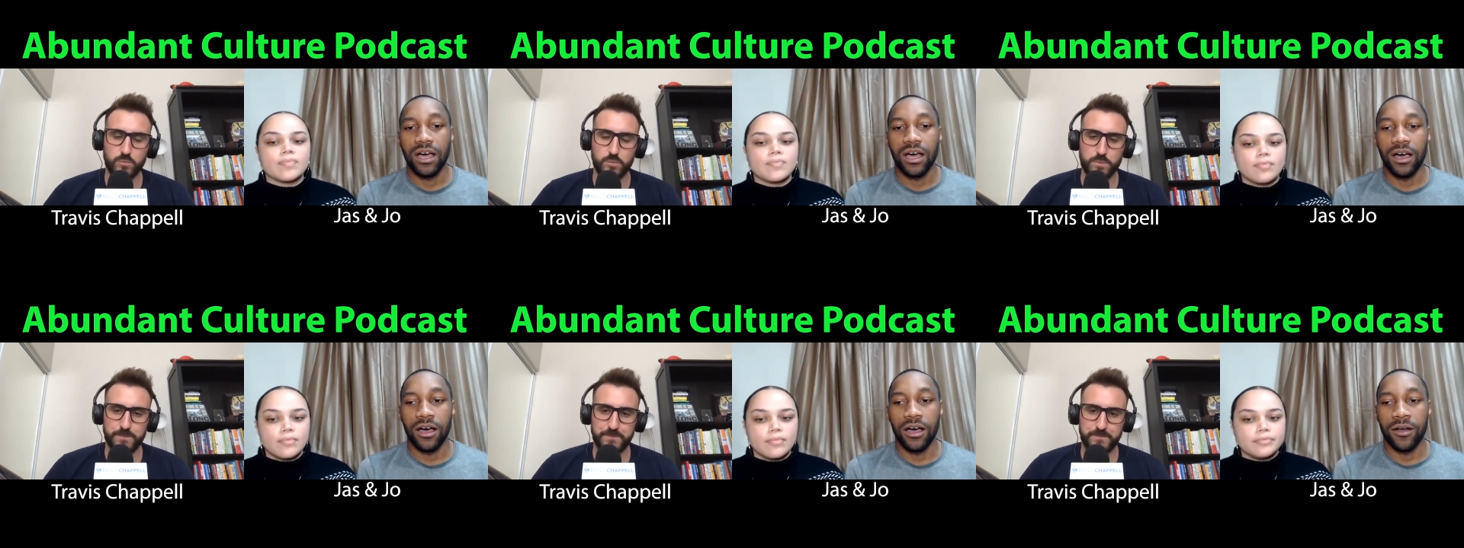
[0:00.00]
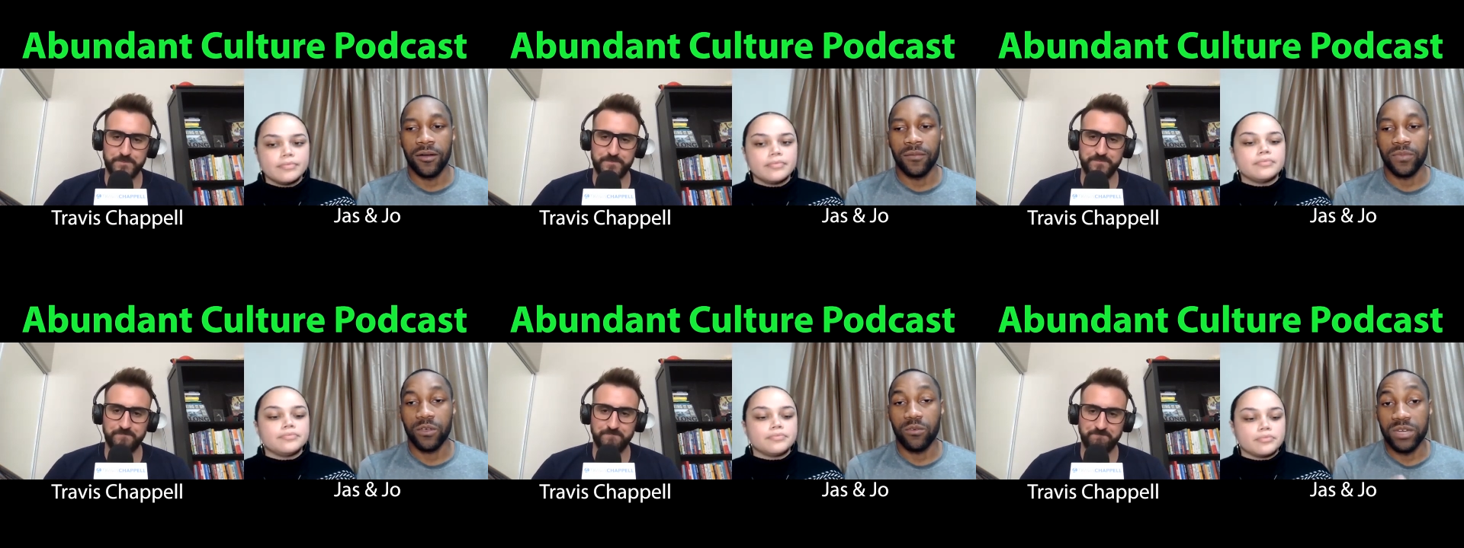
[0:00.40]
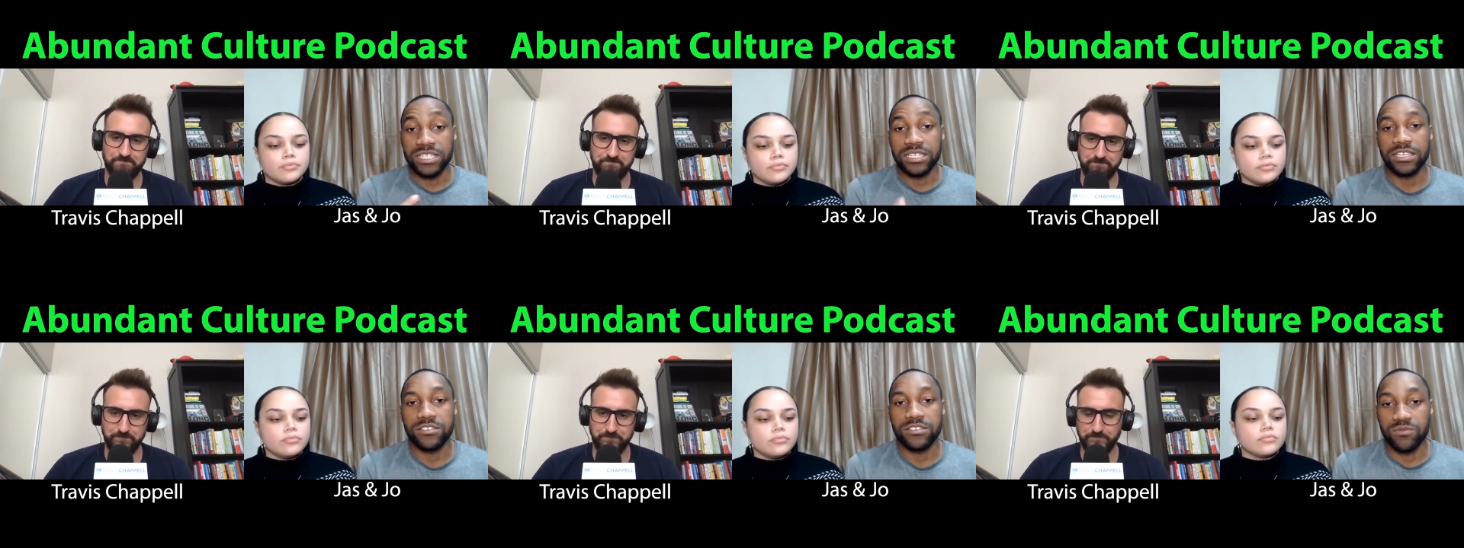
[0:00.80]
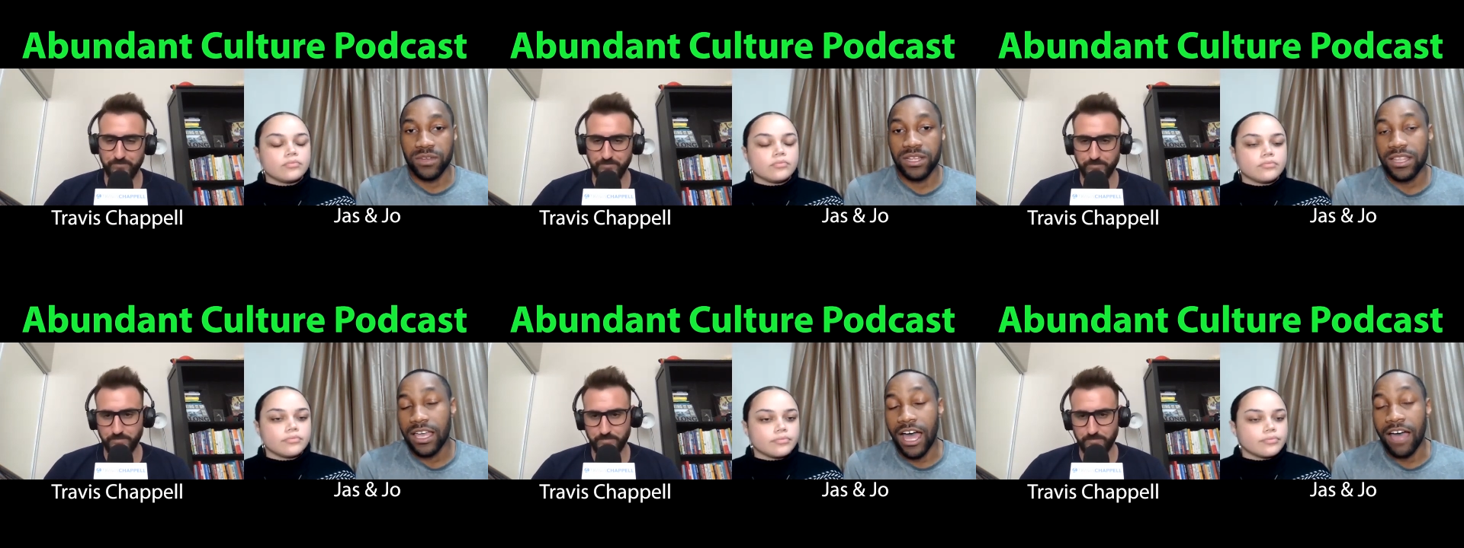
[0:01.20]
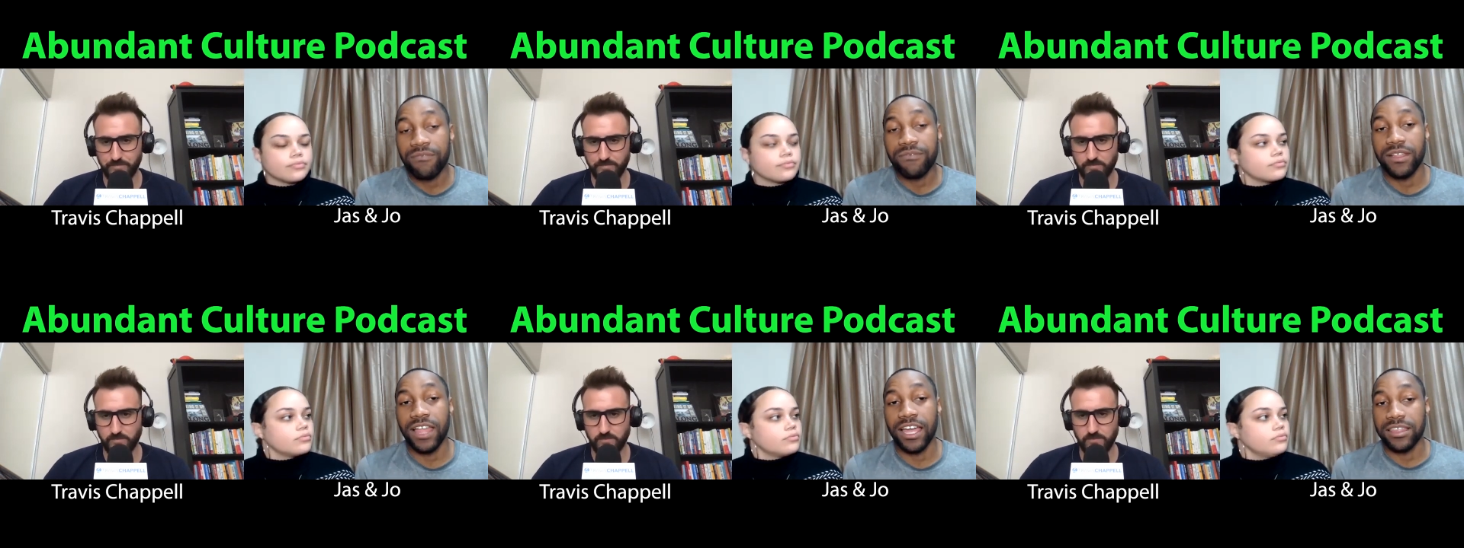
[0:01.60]
Speaker 1: um, which is really, I
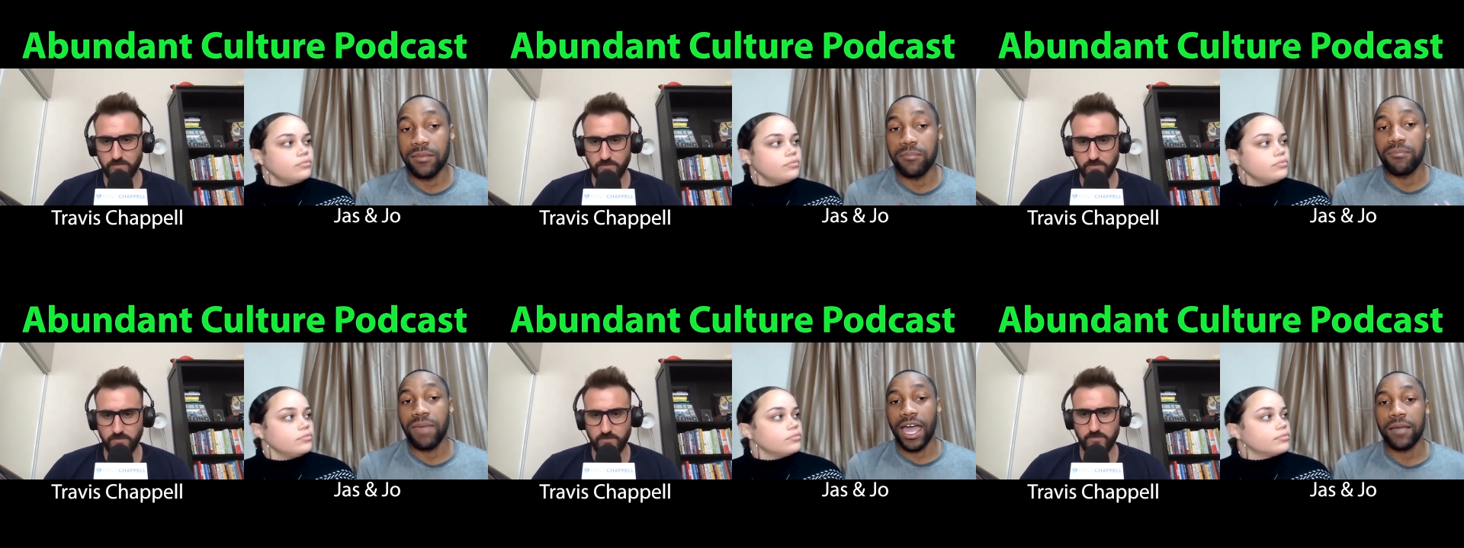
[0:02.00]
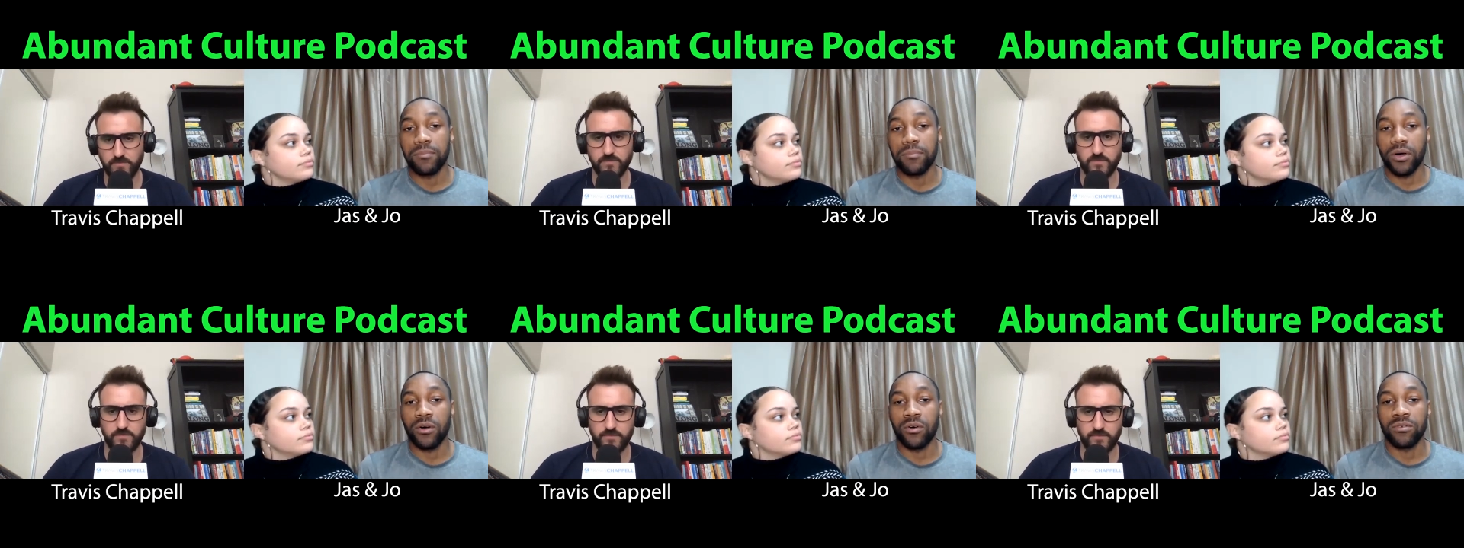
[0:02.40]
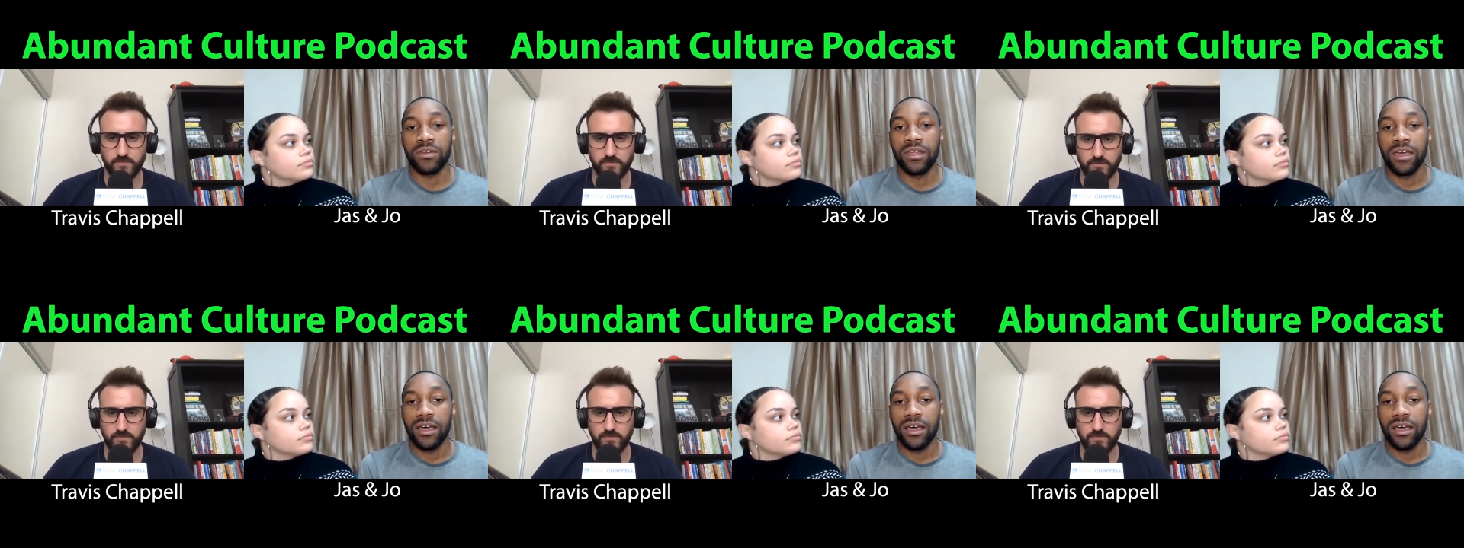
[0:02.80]
feel like, the backbone